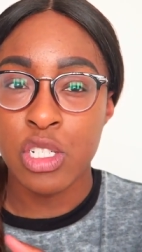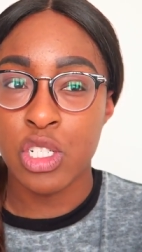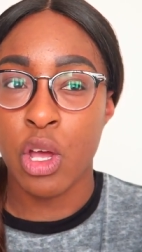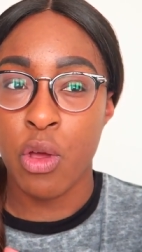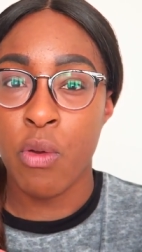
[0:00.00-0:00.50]

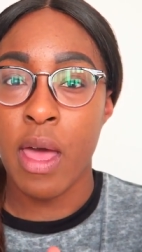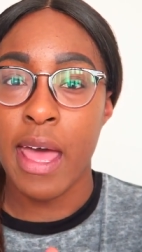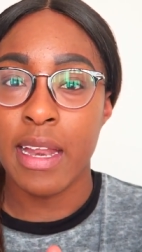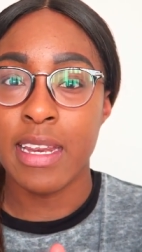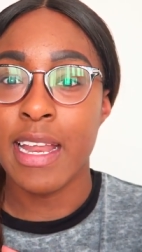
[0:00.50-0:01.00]
show,
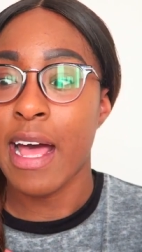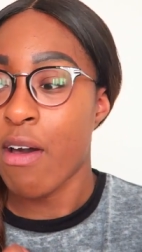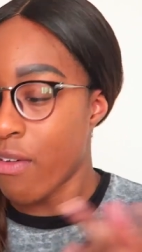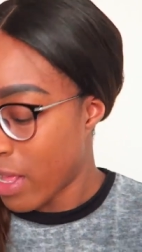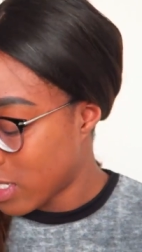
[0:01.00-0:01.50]
and
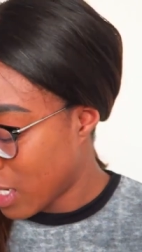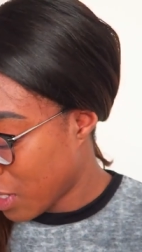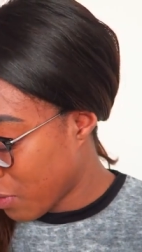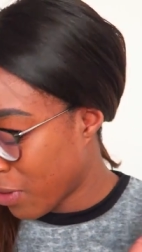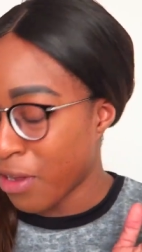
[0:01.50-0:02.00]
now I've
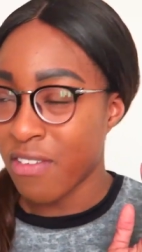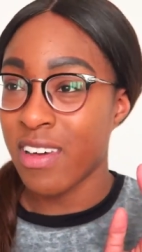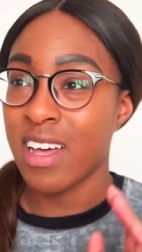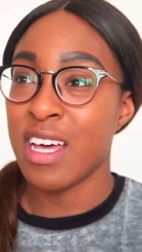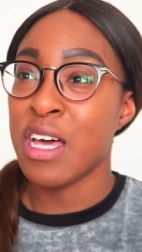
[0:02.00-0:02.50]
actually gone
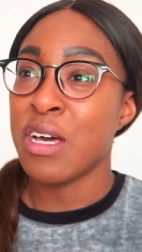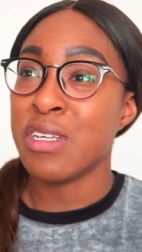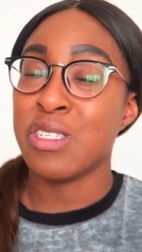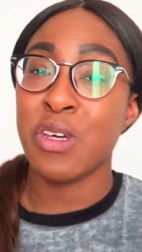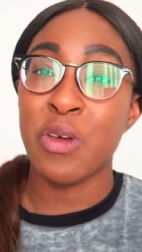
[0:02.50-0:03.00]
over
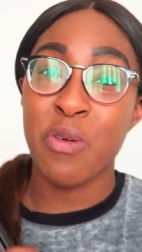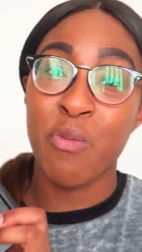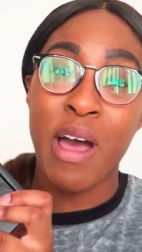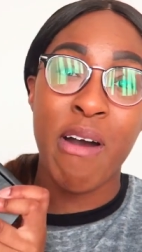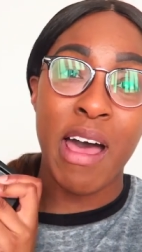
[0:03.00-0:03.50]
to
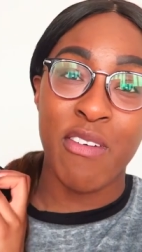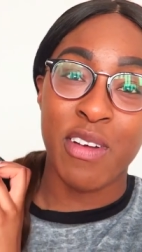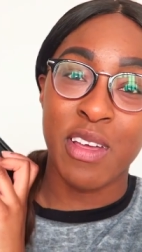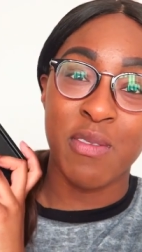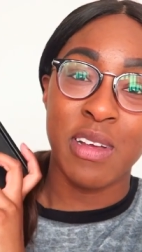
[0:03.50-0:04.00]

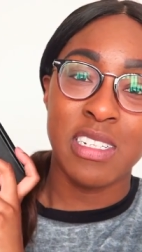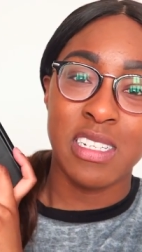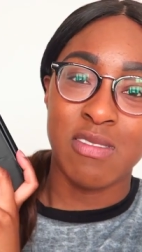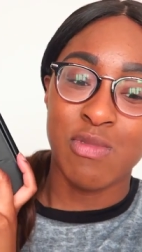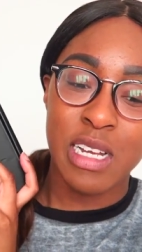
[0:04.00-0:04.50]
Wowafrican,
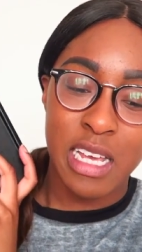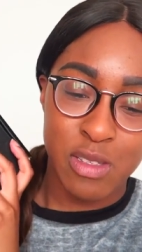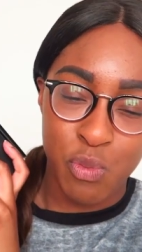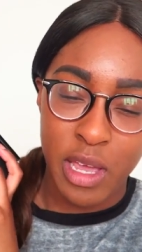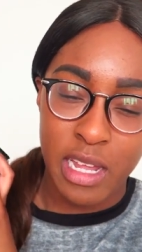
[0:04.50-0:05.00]
which is really,
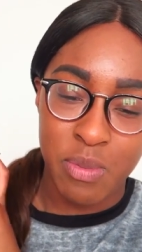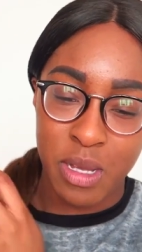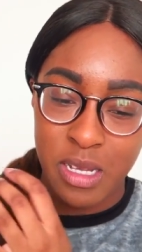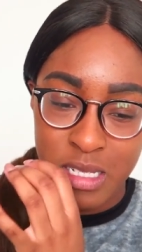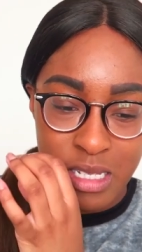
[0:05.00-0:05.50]
it's weird
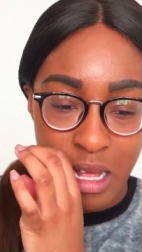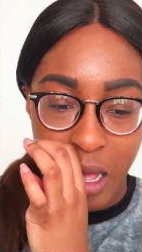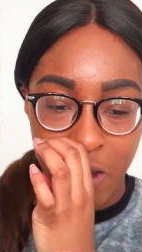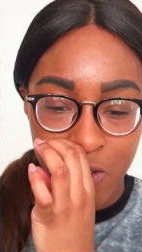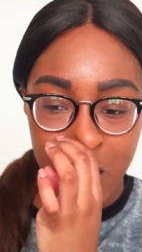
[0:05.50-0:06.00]
because
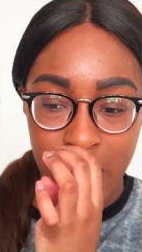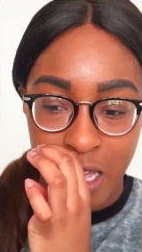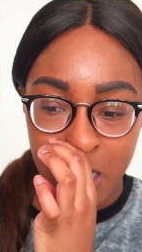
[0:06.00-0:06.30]
I really